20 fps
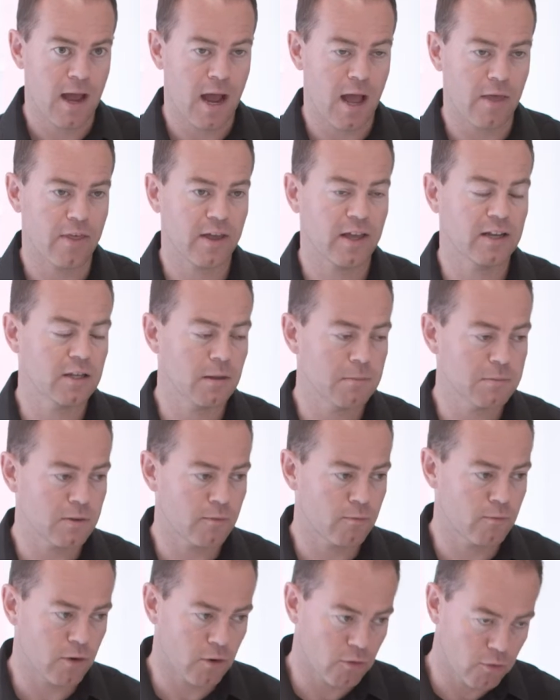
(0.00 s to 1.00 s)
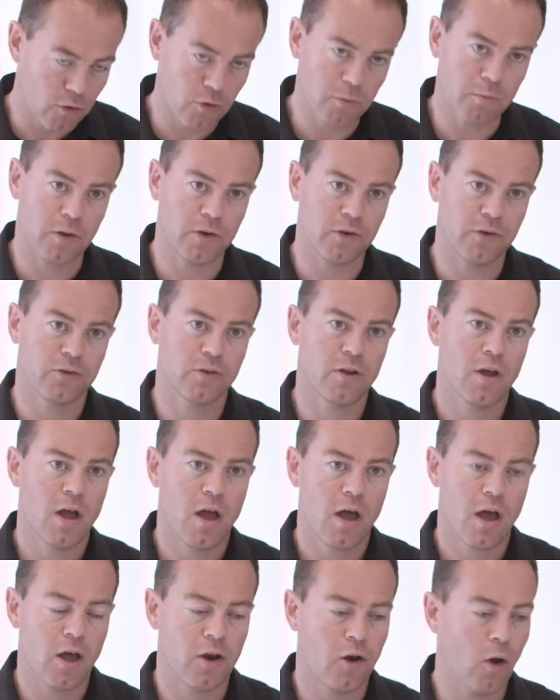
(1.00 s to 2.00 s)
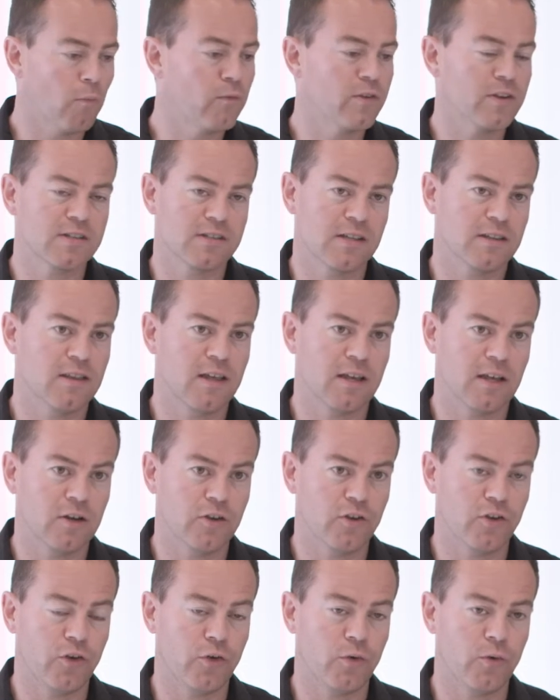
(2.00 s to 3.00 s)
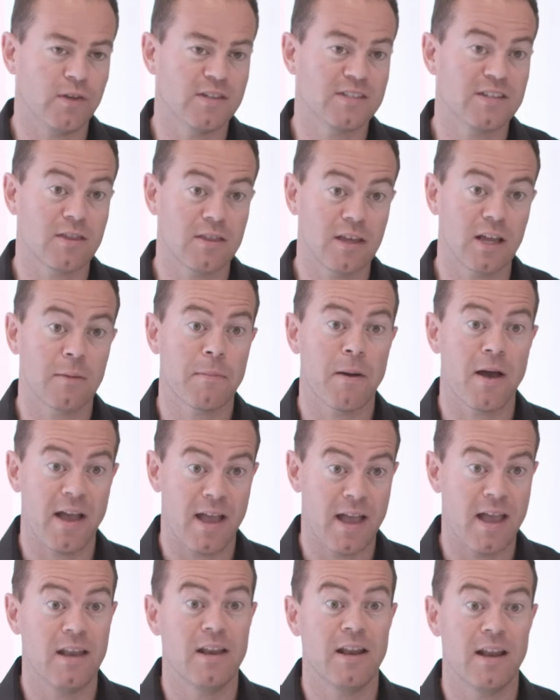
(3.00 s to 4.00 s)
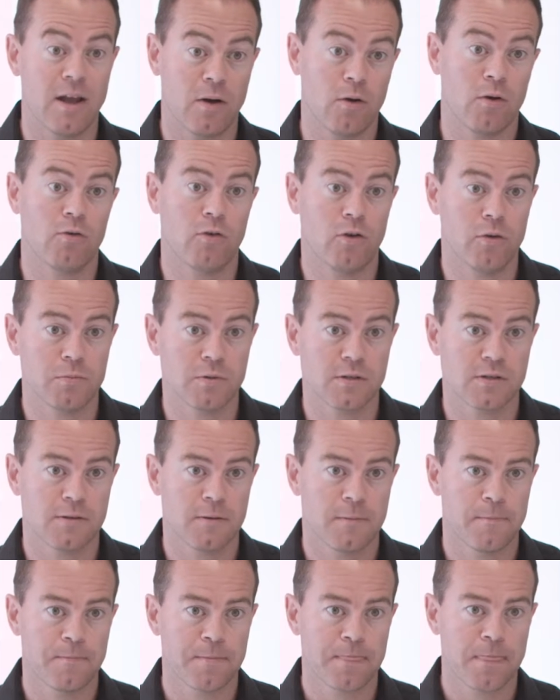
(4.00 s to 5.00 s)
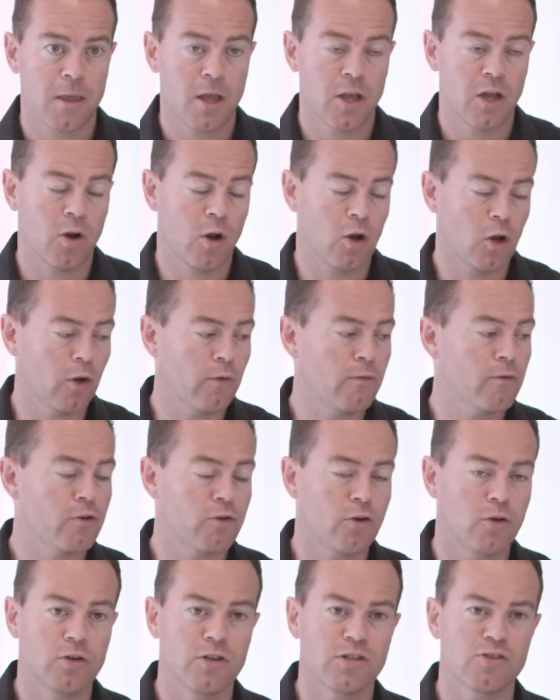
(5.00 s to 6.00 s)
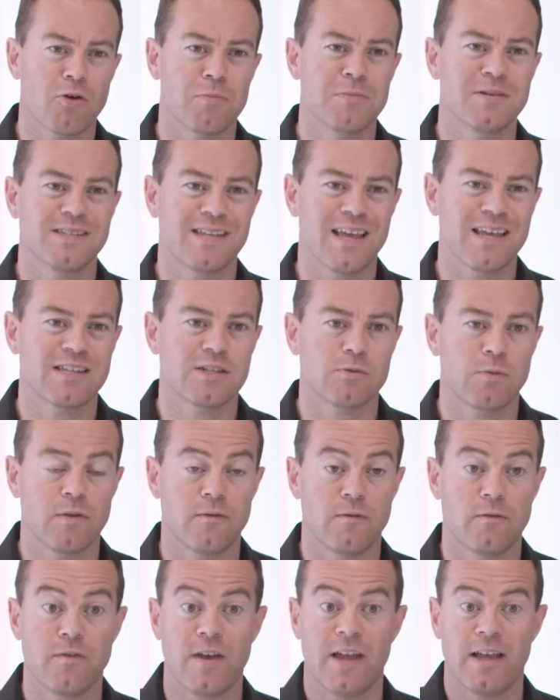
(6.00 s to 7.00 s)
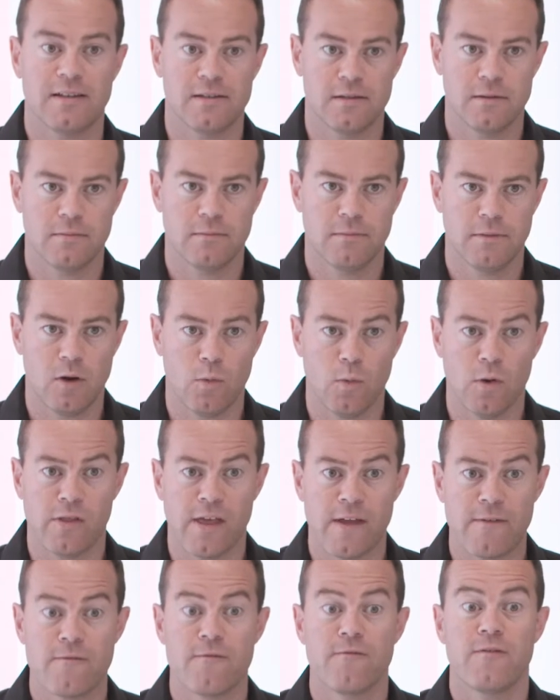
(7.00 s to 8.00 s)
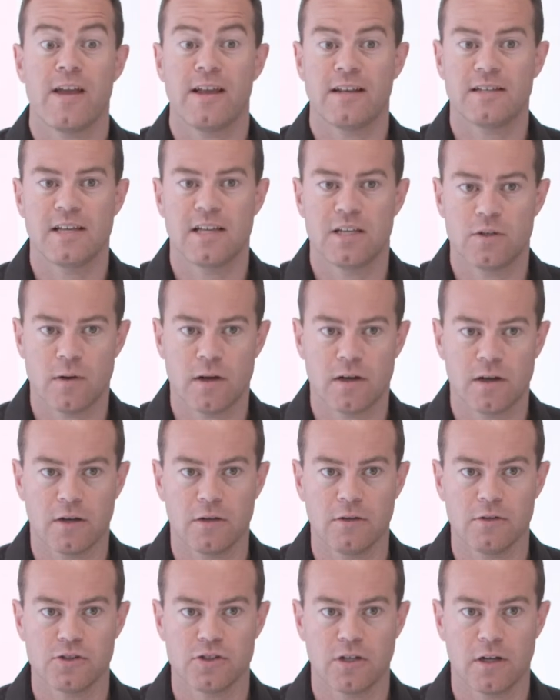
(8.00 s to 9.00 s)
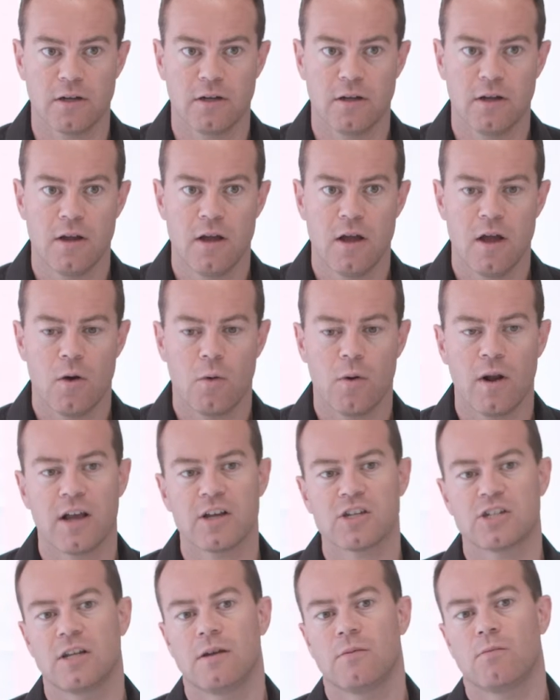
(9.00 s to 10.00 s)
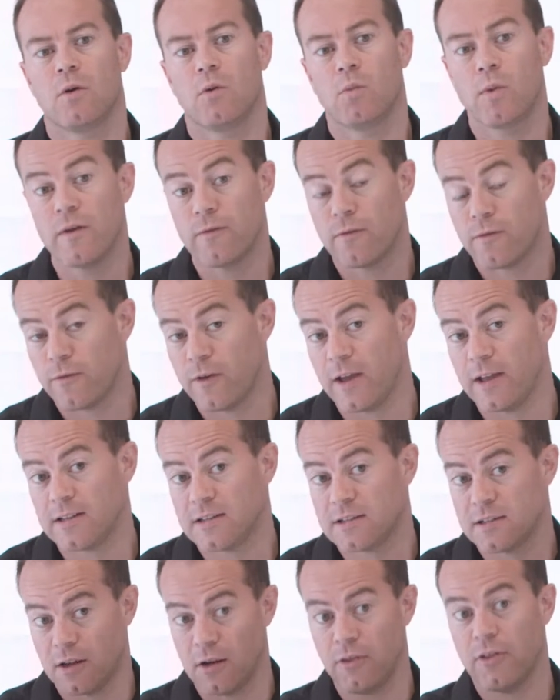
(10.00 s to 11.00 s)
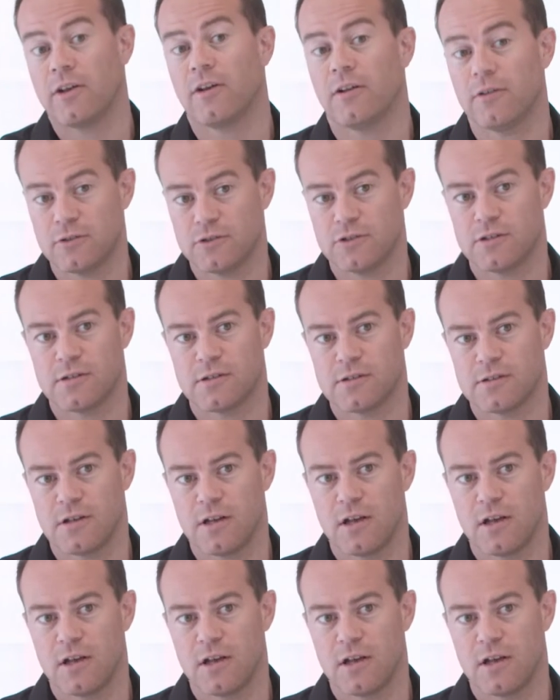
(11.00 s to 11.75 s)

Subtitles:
I think in terms of recruitment, an obvious thing they can do is to think about in and out groups. You know, a lot of recruiters are obsessed with fit. You know, will they fit into our culture? Or actually, will we fit to other cultures?